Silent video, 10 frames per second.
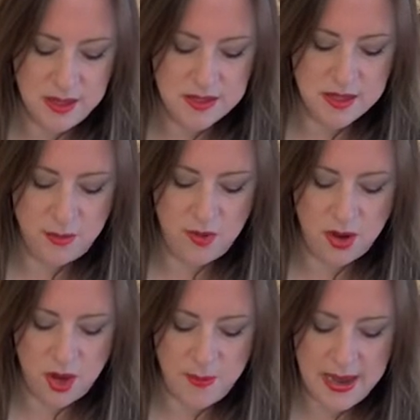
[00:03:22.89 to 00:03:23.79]
So we've
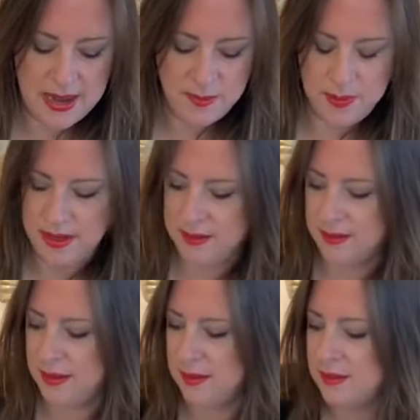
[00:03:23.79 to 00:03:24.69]
got our pattern
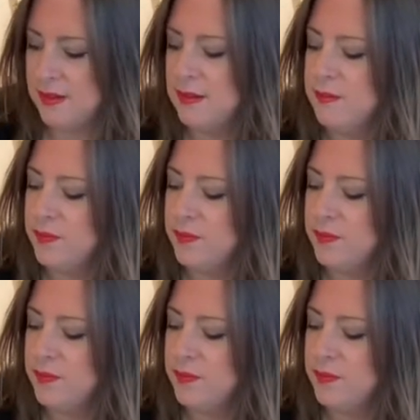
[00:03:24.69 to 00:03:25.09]
pieces,